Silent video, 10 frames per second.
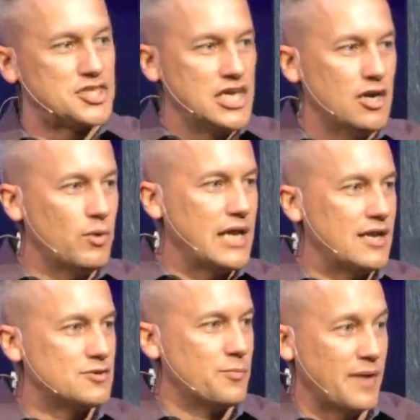the chill would hit
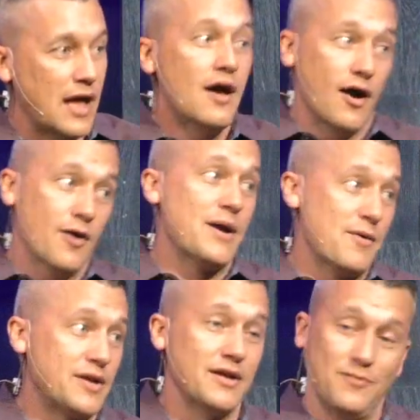us, and we'd be like, oh, man,
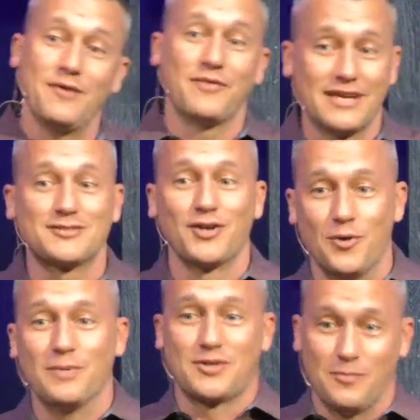we're getting ready for that
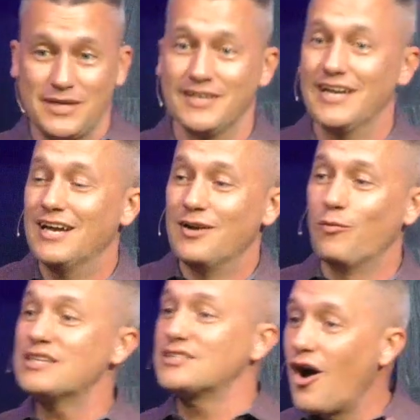soup. It's going to be...
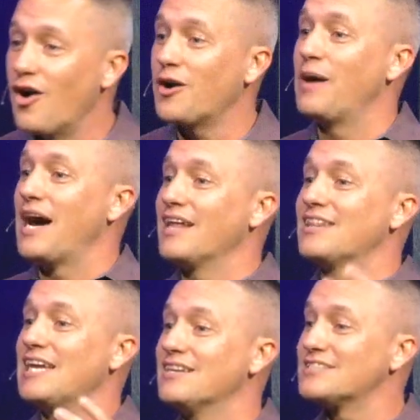We'd talk about it
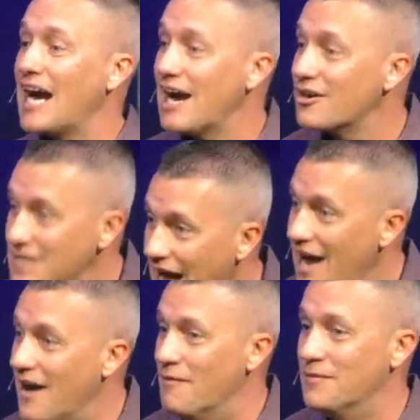the entire
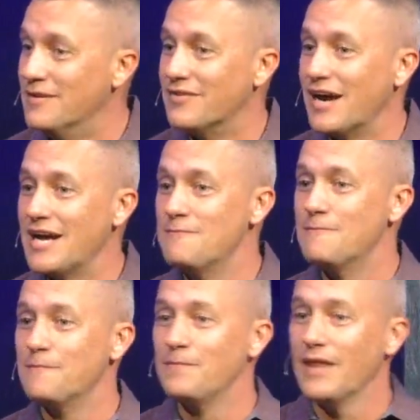time, right?
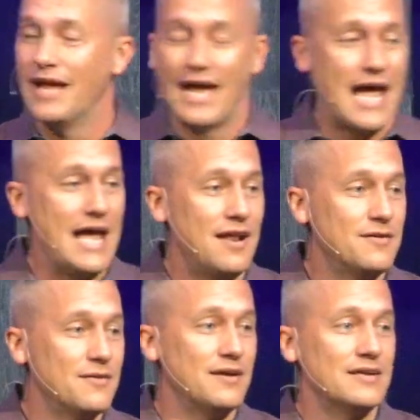
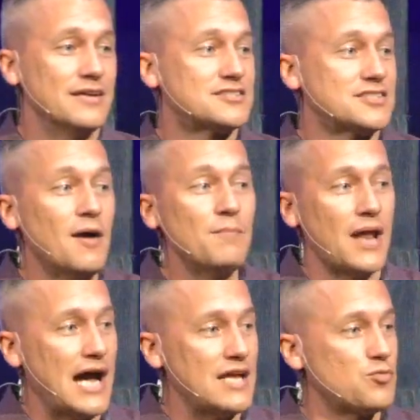And some
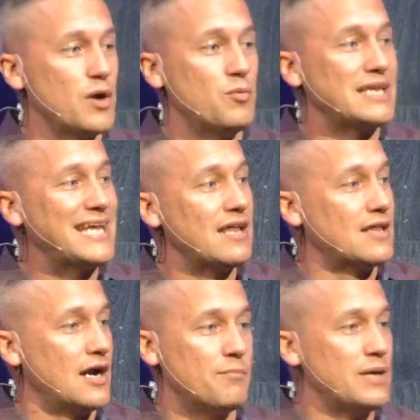nights we would get
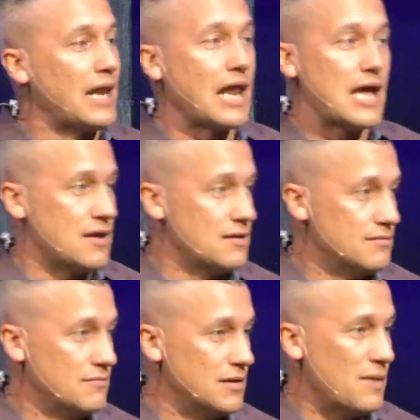there and be late.
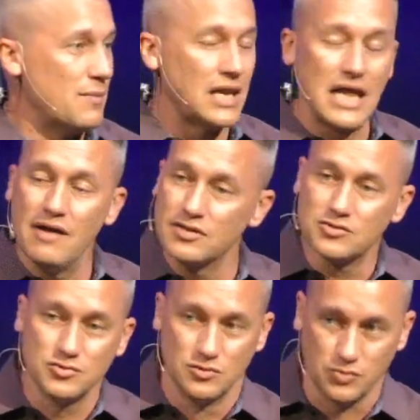It might be 11,
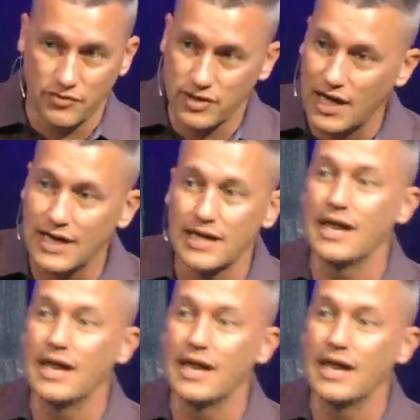12 o'clock at